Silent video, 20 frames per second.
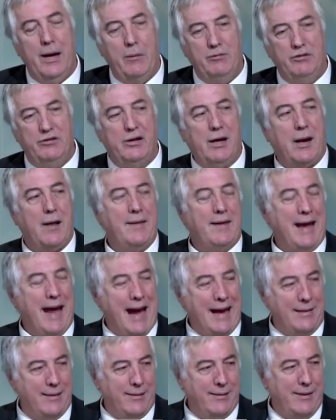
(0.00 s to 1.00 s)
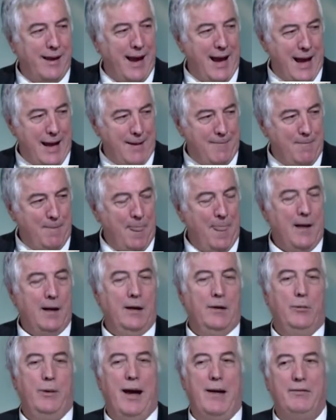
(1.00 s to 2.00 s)
It was done on the eighth day.
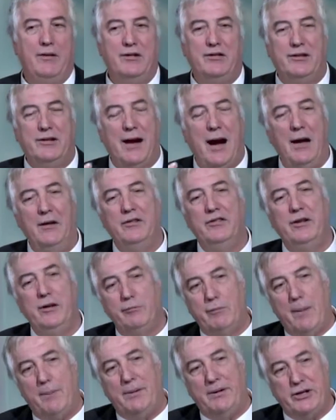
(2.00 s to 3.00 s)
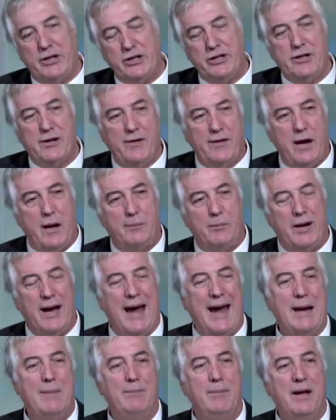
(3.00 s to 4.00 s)
We have this constant repetition of the
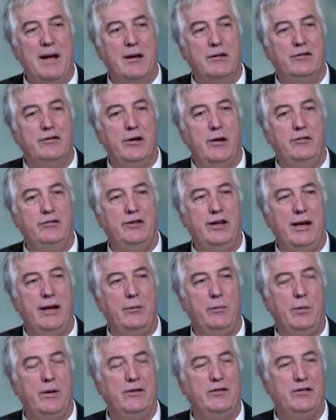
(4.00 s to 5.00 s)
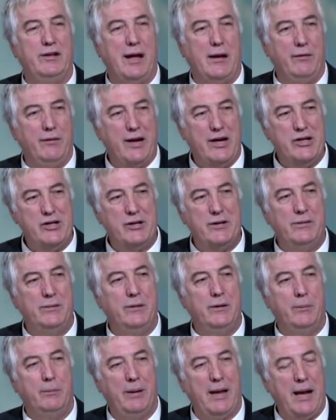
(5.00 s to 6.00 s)
number eight being associated with
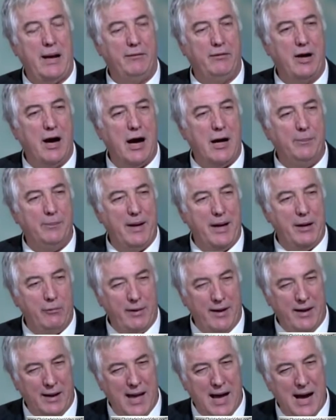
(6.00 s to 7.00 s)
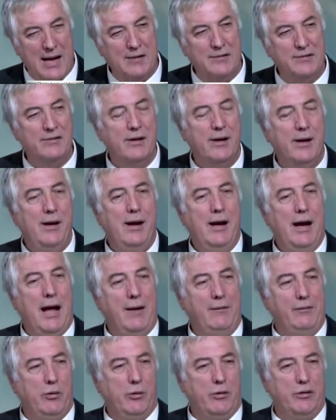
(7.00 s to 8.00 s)
salvation, the plan of God being realized,
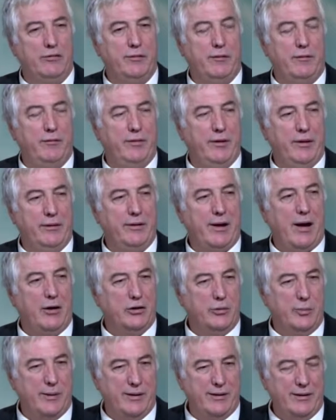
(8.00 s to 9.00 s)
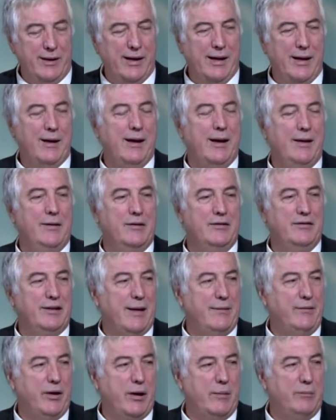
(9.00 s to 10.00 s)
and of course fulfilled ultimately in the
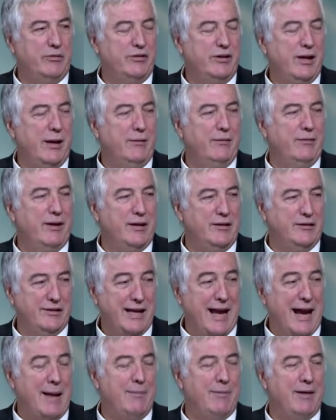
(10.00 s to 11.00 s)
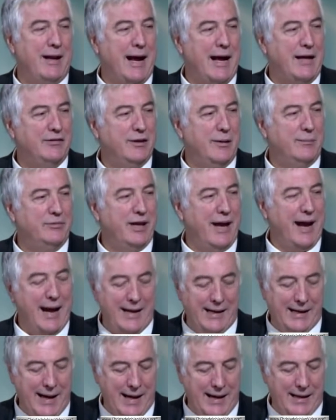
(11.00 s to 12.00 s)
Savior himself in his name that adds up to
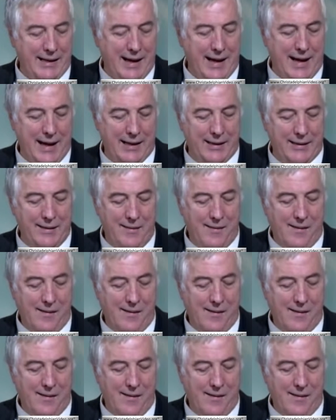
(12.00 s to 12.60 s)
888.